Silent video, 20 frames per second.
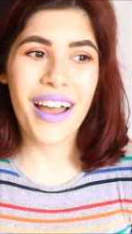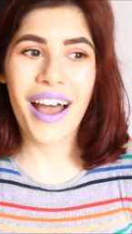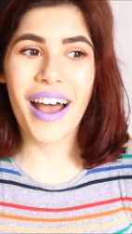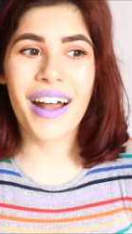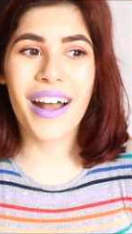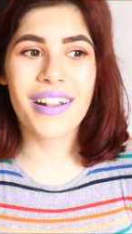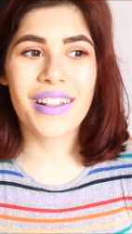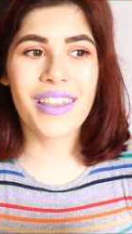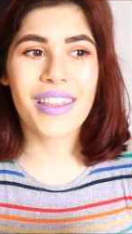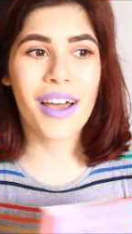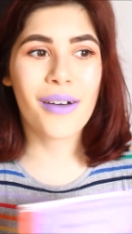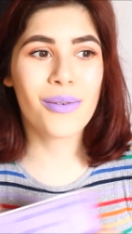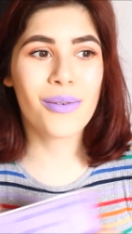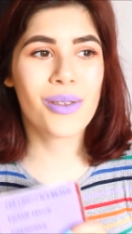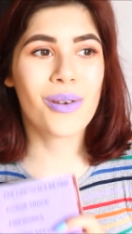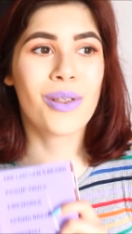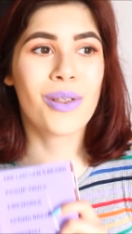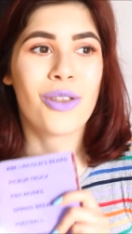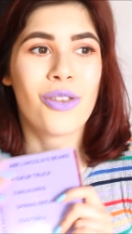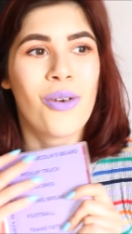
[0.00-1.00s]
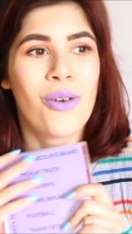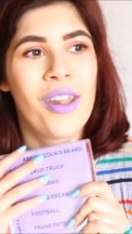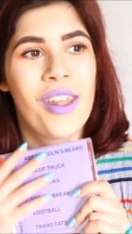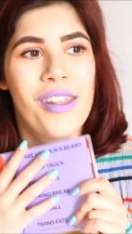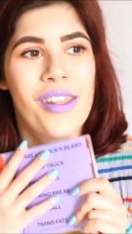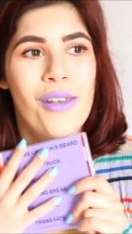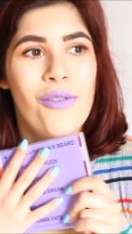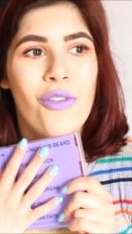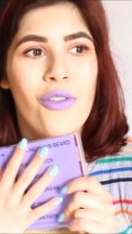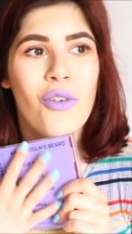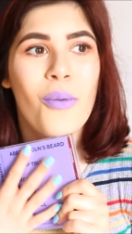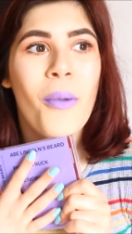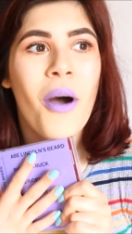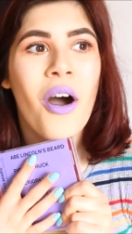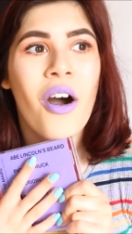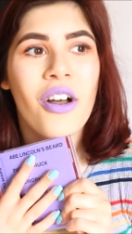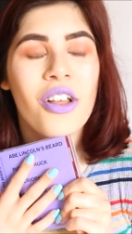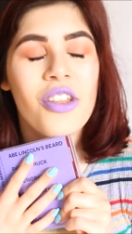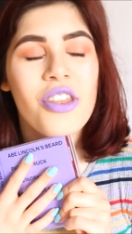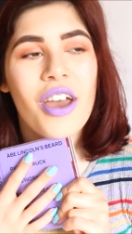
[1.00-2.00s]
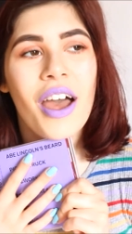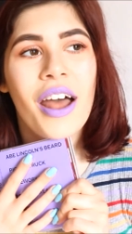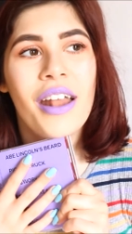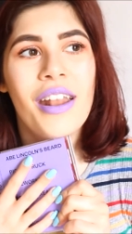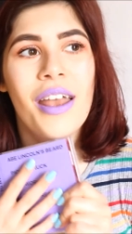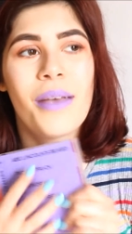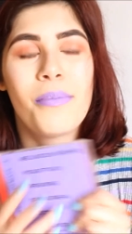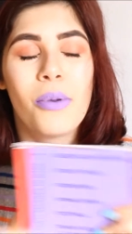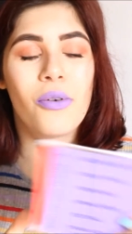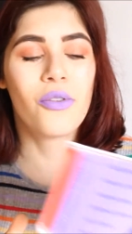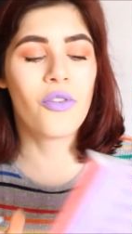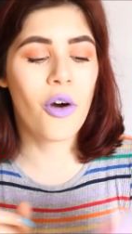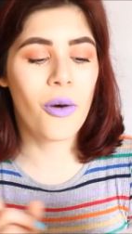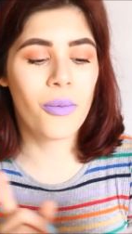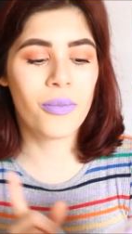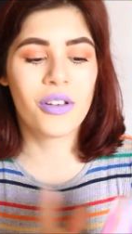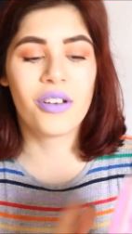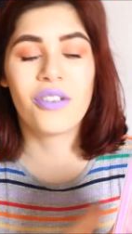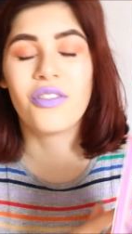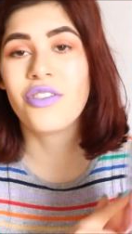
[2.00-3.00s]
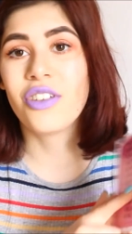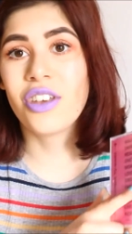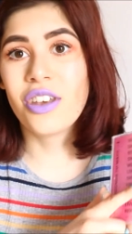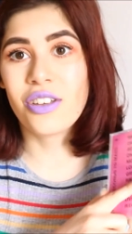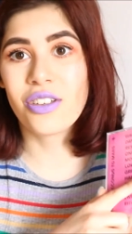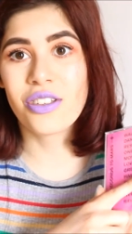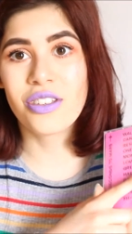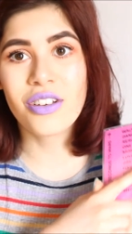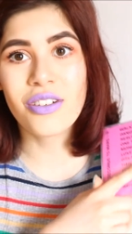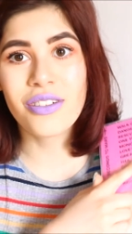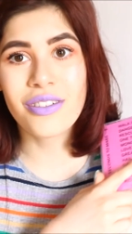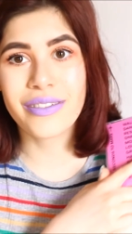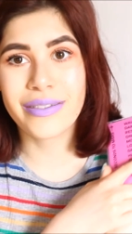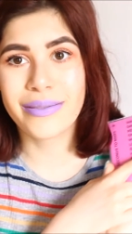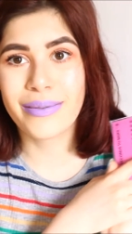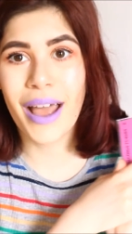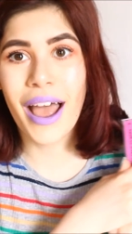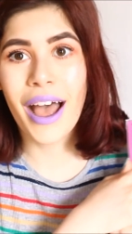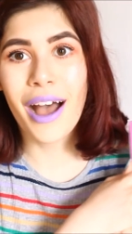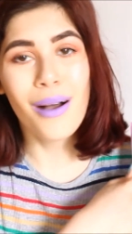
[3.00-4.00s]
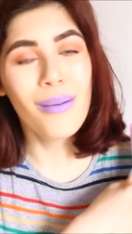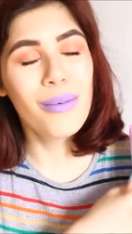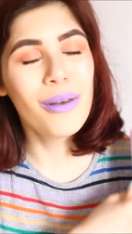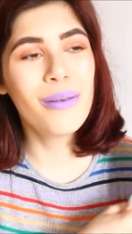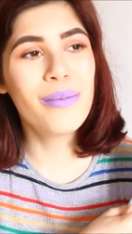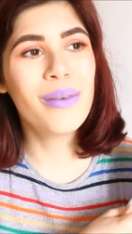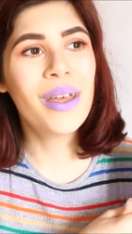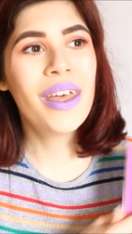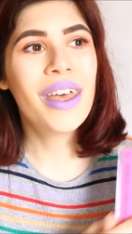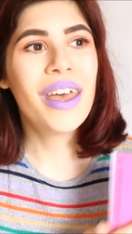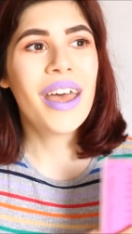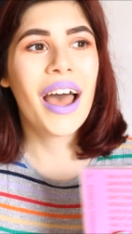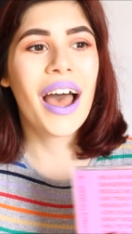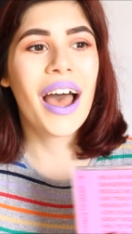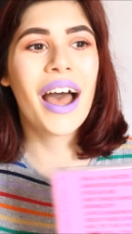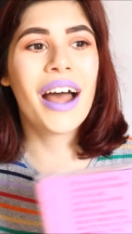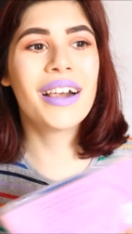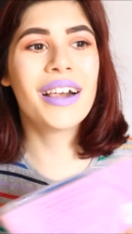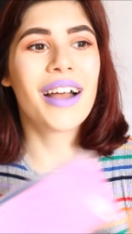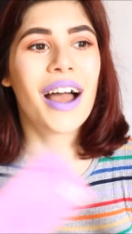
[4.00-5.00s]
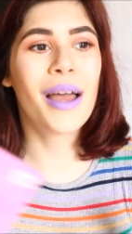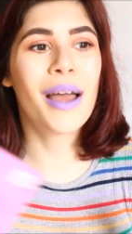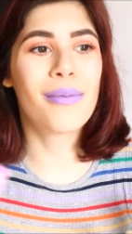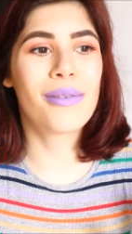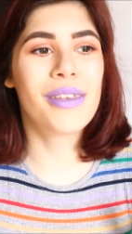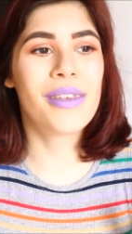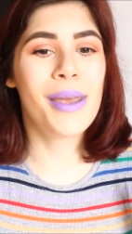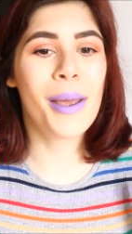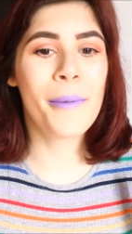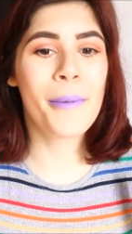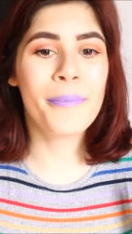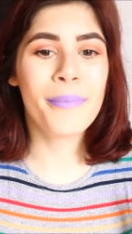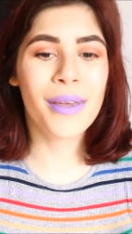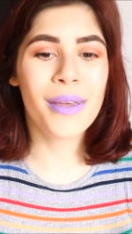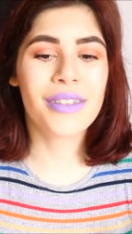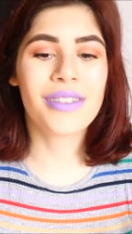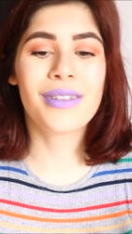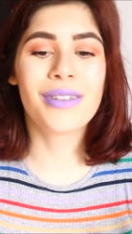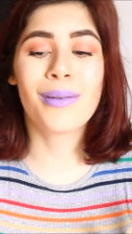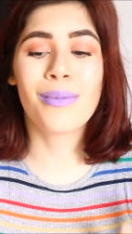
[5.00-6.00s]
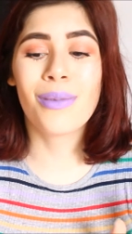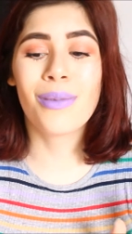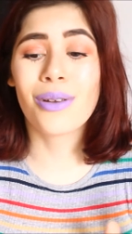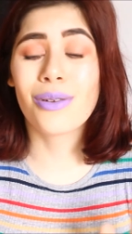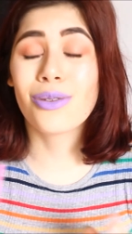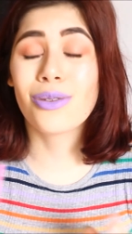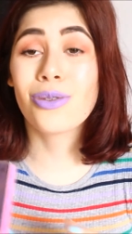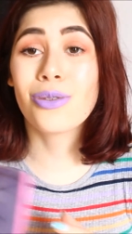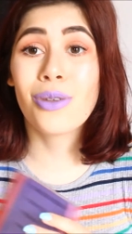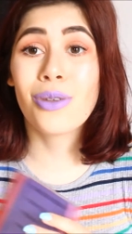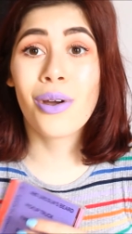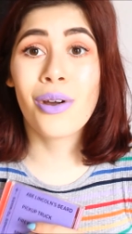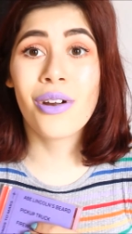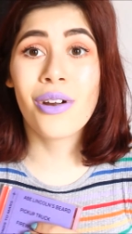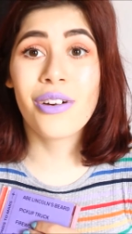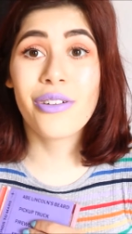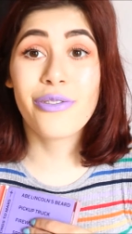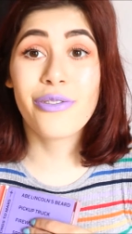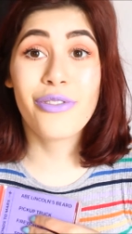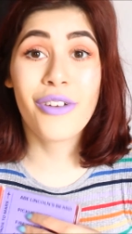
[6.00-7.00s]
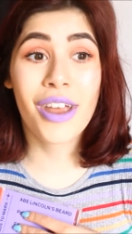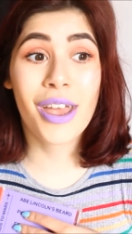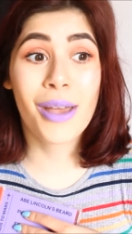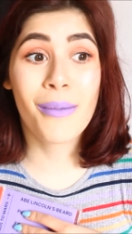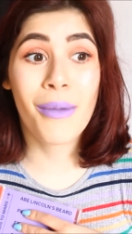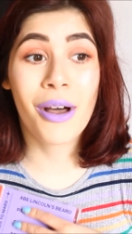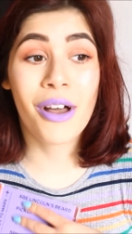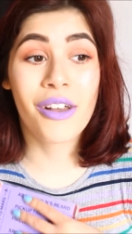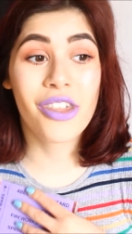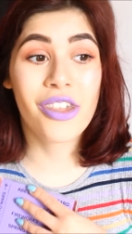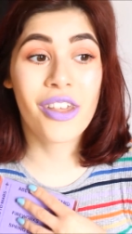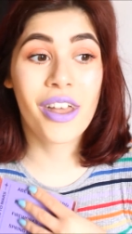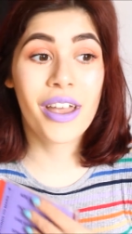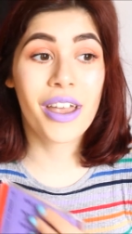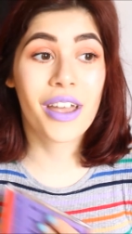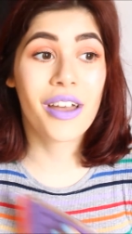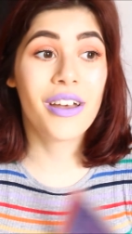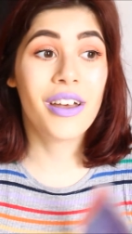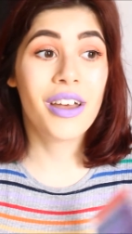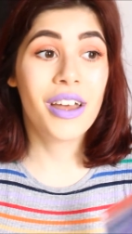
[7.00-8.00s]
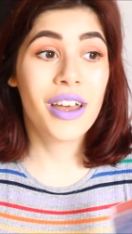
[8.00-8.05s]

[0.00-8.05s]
And that was on the 27th of March, and they performed a few songs from the album, and I absolutely missed them so freaking much. Like,